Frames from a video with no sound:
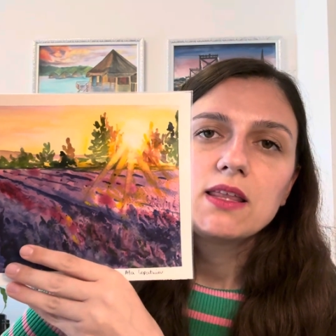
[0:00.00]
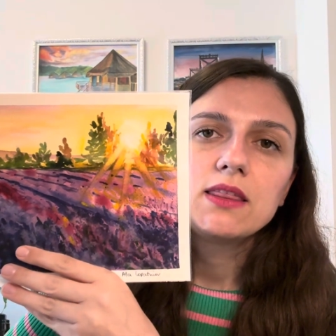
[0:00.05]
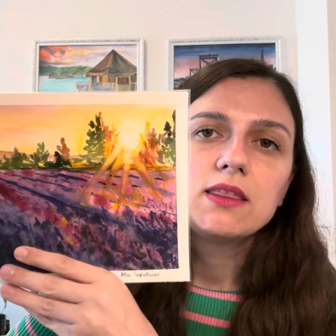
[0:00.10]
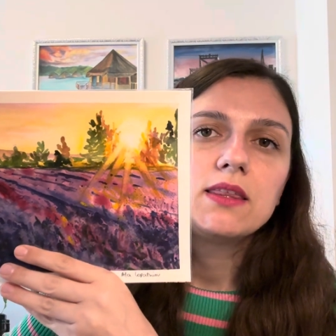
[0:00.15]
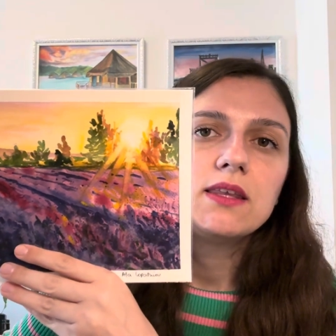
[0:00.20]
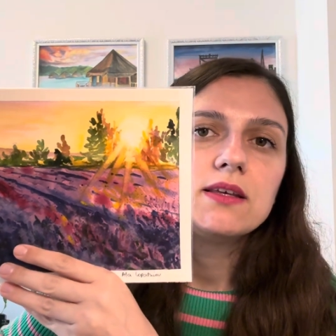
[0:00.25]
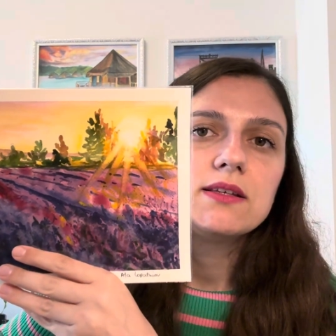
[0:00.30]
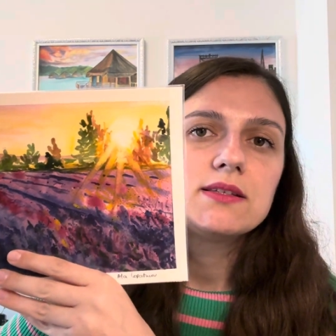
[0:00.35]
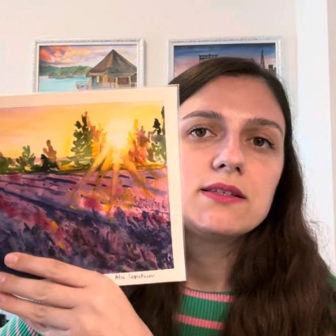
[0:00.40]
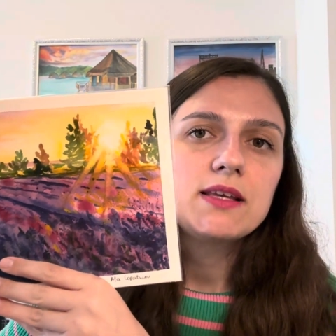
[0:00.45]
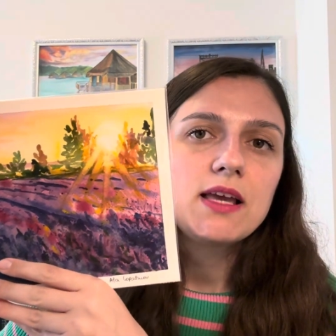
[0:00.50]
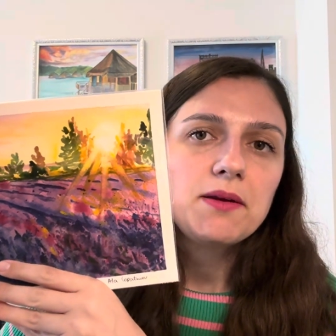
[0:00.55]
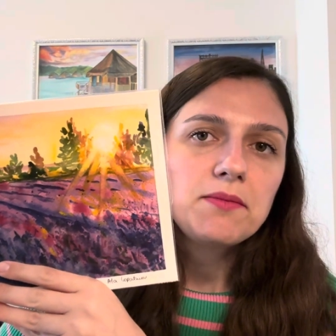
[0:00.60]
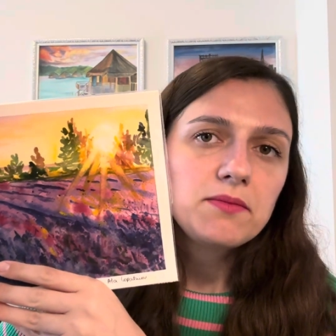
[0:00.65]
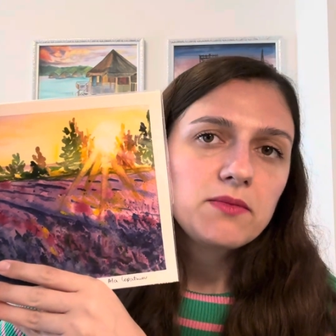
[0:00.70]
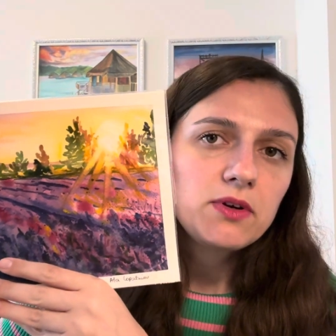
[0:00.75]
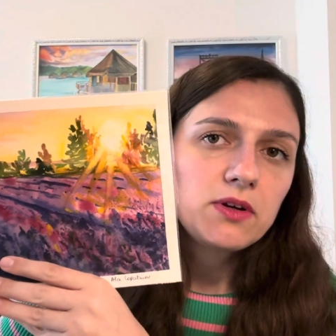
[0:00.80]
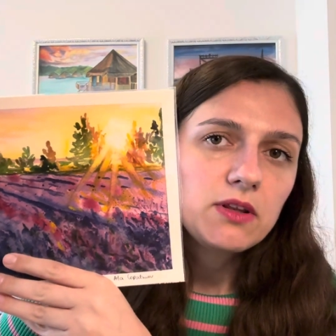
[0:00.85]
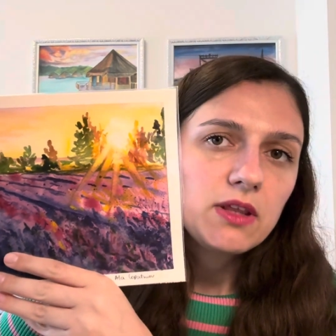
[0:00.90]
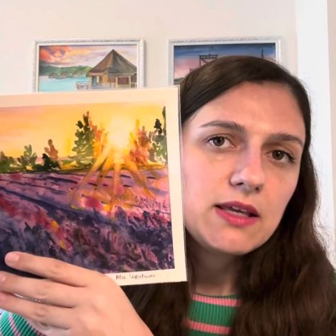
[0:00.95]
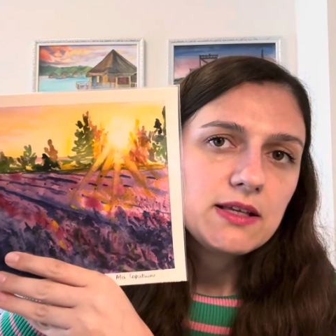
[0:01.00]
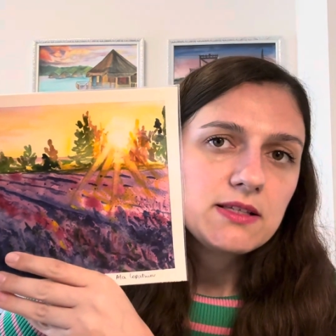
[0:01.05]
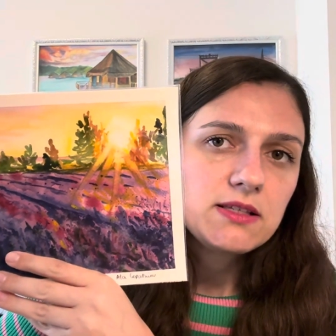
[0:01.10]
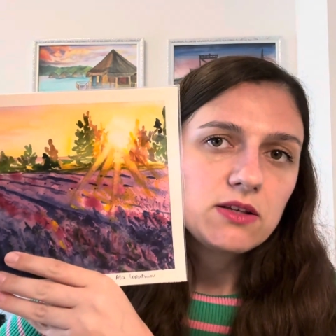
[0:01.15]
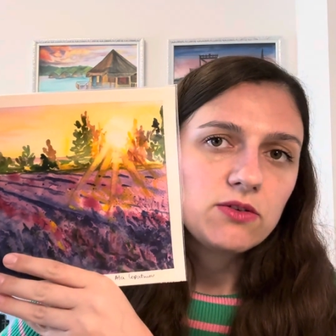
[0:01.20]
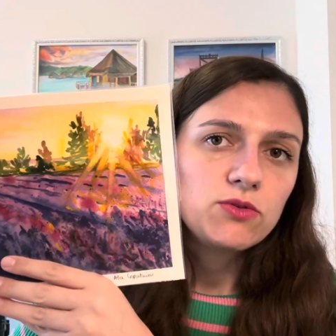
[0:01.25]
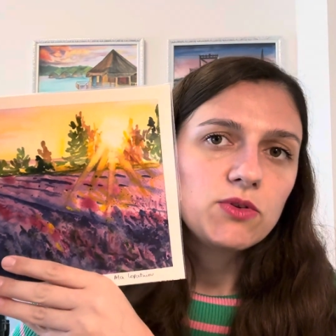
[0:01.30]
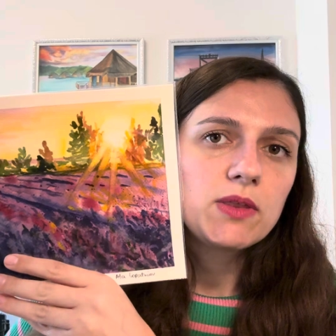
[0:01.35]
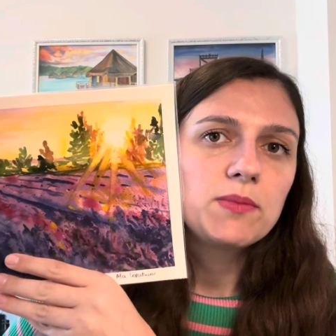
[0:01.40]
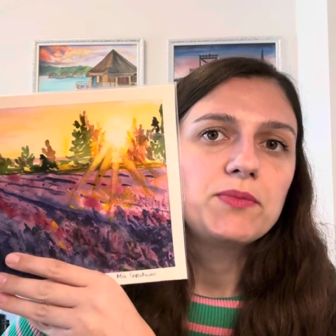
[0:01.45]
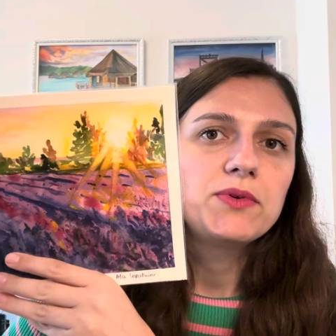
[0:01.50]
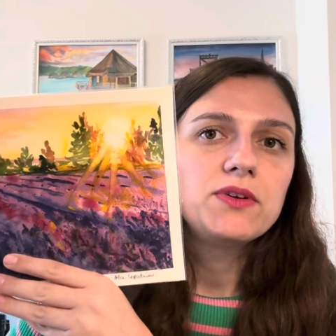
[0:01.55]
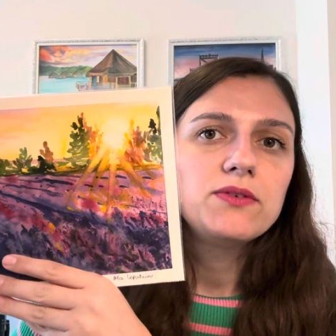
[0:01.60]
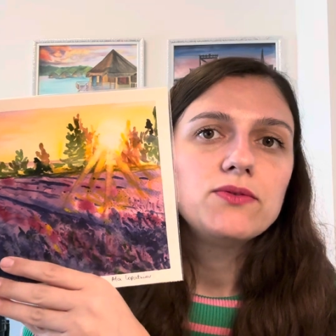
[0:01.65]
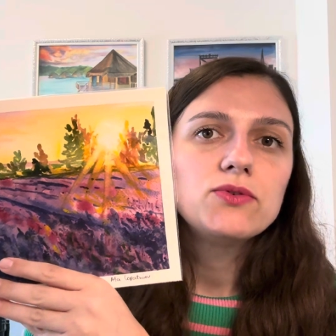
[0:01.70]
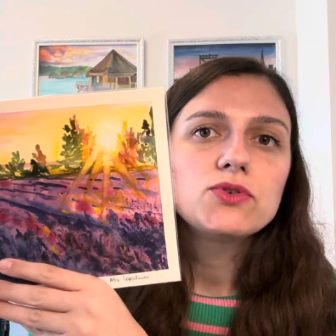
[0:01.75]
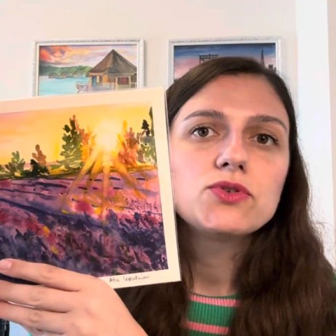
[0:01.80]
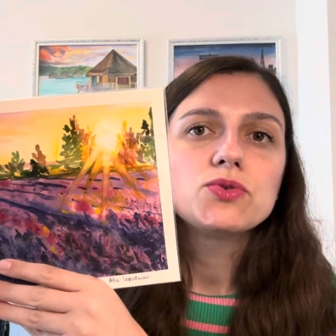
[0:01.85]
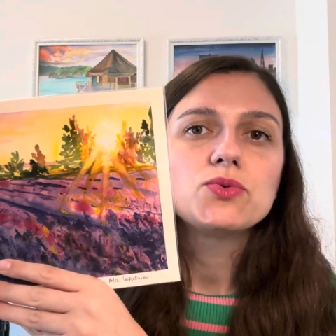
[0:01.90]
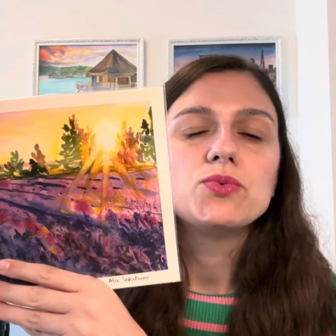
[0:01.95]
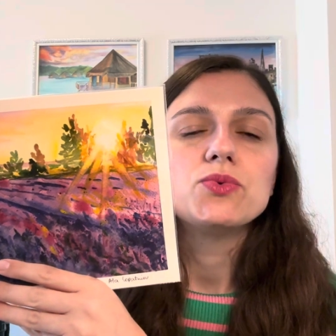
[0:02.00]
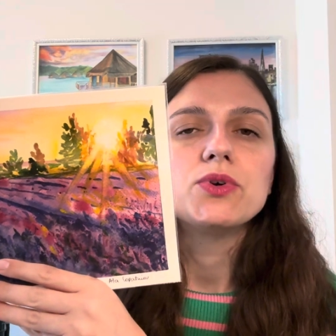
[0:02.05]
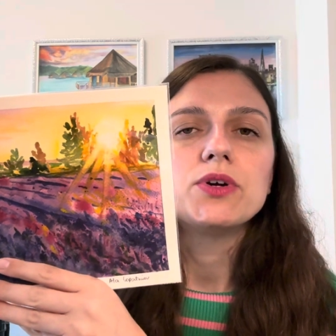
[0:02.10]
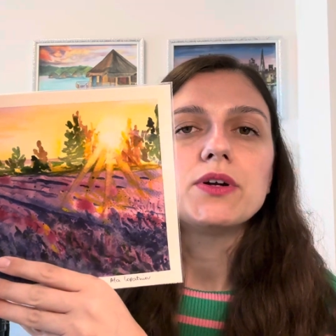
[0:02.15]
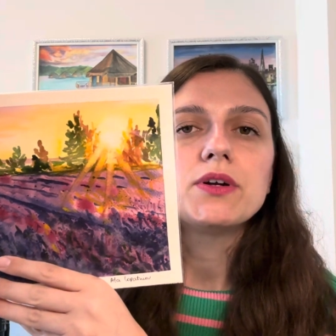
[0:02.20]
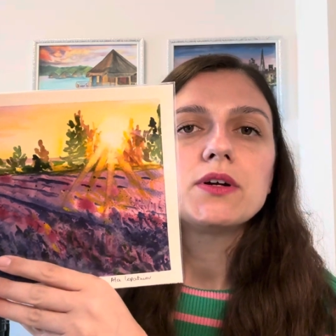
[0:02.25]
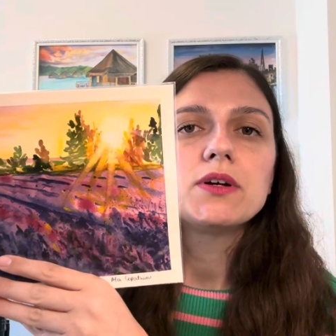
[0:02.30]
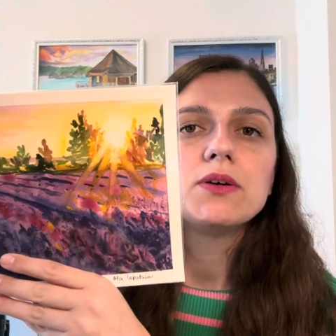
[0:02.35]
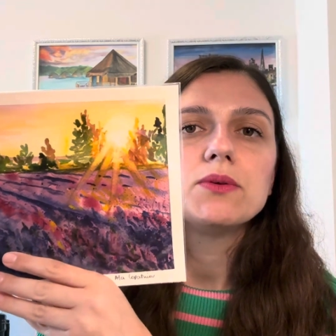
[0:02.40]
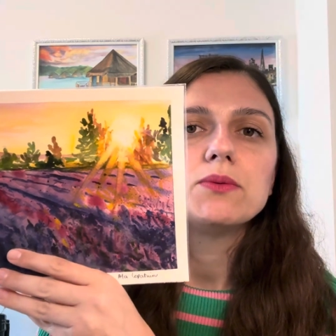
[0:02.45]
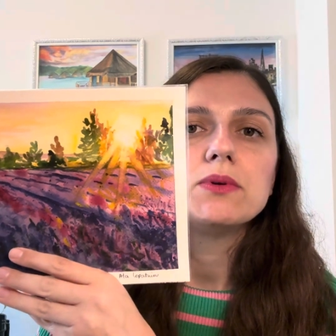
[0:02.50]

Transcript: The same as on the previous work,